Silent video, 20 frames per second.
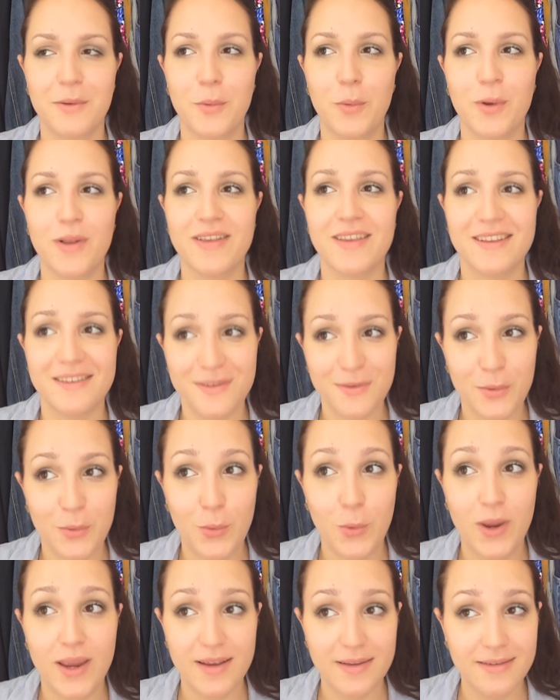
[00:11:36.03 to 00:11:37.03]
Well, that's a
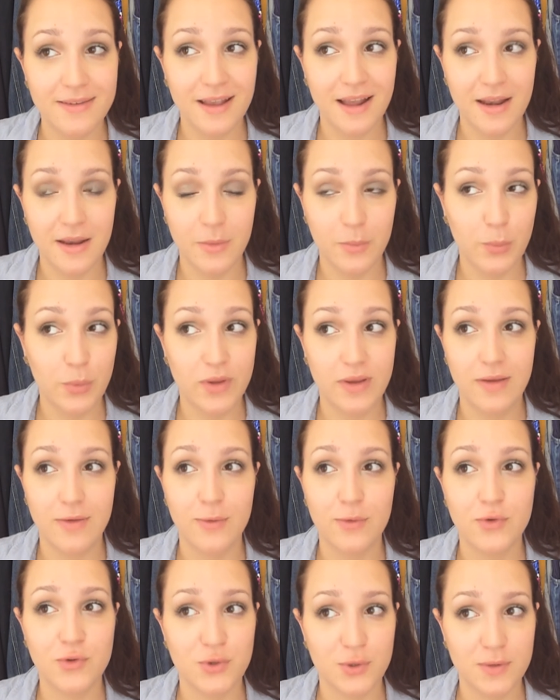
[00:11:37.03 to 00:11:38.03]
weird talent, but
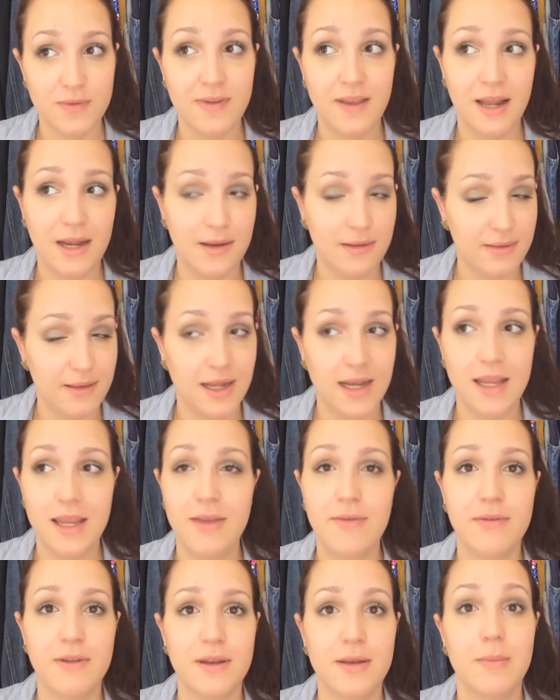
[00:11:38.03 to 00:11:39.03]
that's a true talent that
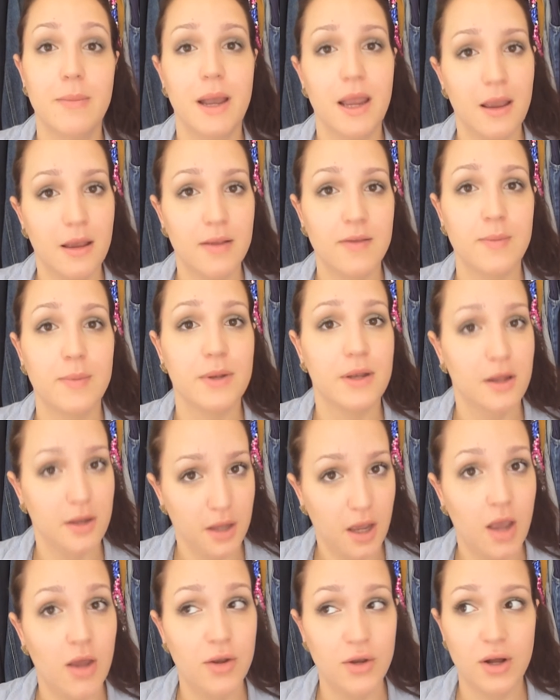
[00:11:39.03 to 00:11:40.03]
even my husband
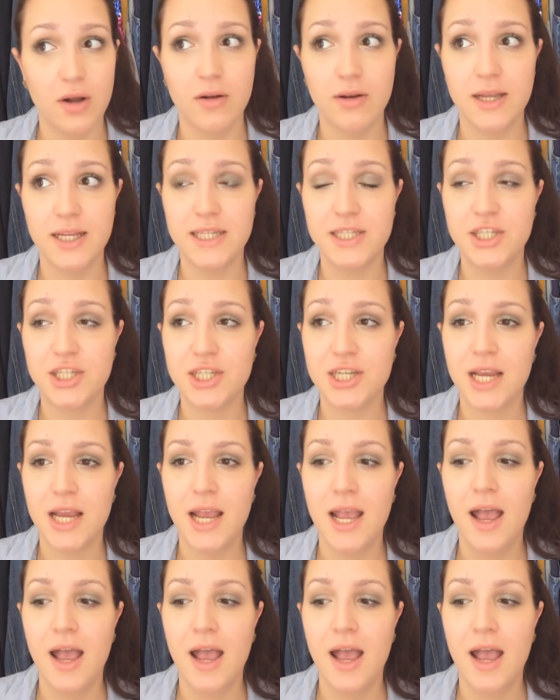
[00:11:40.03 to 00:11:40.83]
acknowledges.